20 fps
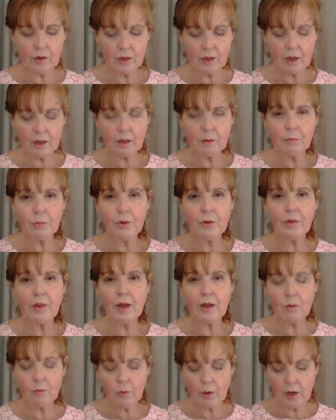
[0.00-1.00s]
And I can put
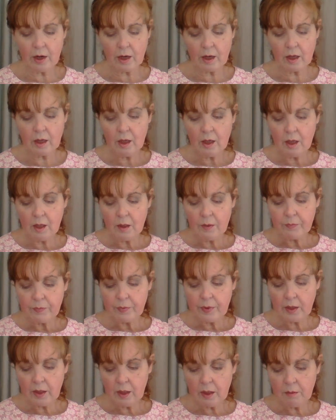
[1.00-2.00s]
that away
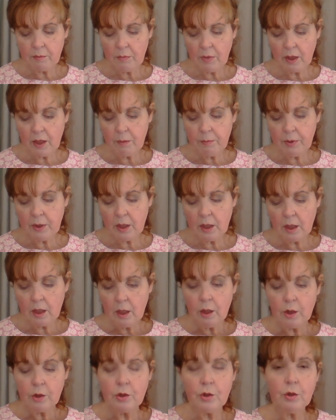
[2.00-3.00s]
and maybe
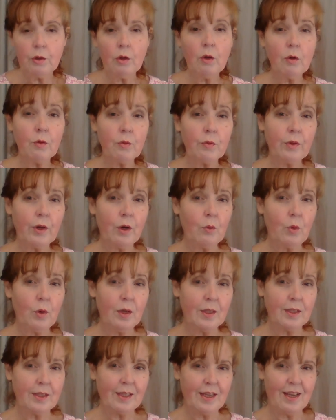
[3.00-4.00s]
do you know there
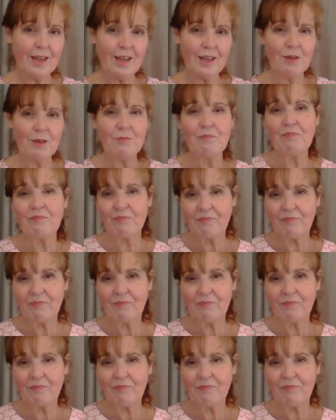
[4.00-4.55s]
was a